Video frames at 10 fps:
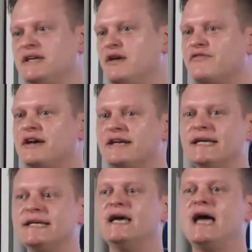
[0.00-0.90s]

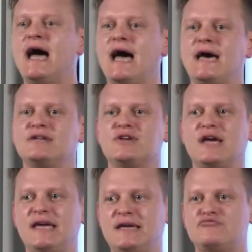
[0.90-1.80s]
eco-friendly, and
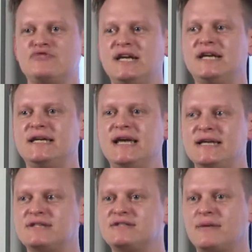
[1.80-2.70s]
it really
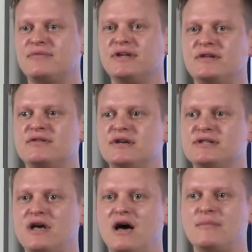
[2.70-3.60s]
is something
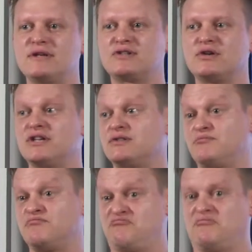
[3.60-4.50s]
that is
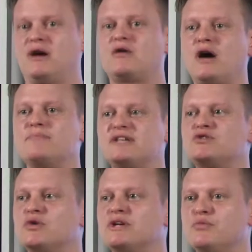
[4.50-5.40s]
quite a big
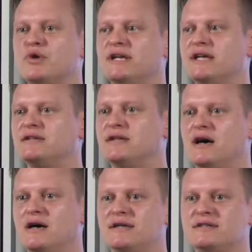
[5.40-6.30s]
talking point in
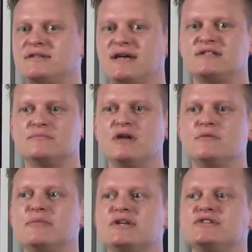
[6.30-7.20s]
the States at the
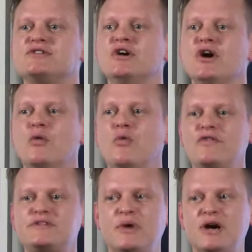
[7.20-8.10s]
moment, because
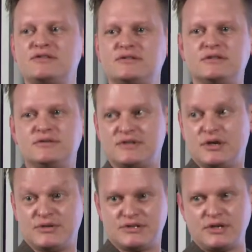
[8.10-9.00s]
what this person
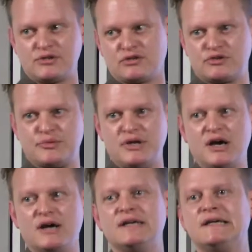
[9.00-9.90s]
who is a social
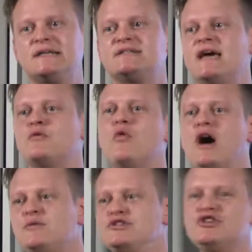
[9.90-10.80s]
entrepreneur is saying,
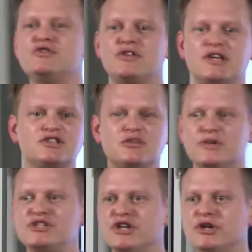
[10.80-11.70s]
why do we do the things that
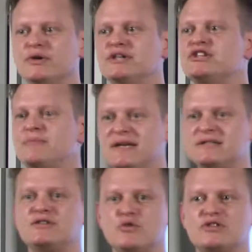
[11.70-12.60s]
we do? And she
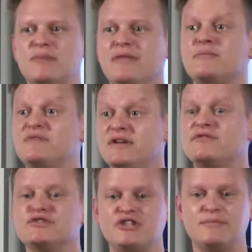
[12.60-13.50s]
basically talks about the
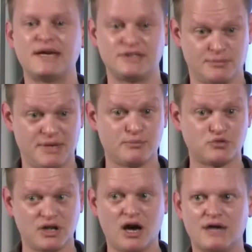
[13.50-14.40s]
difference she makes to
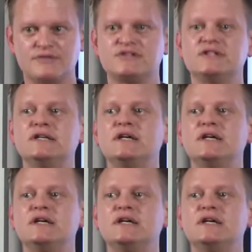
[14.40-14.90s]
people's lives,